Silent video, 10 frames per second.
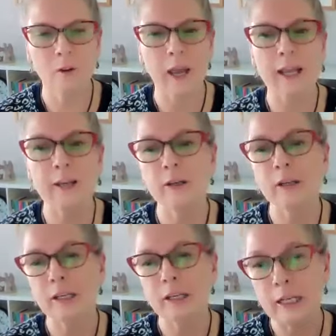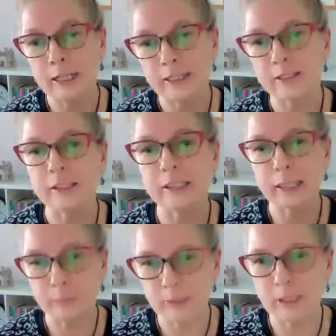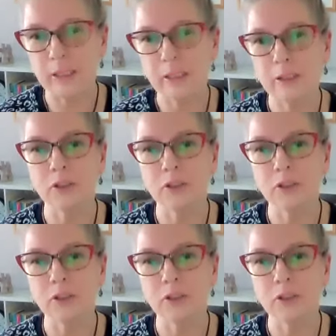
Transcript: and listen deeply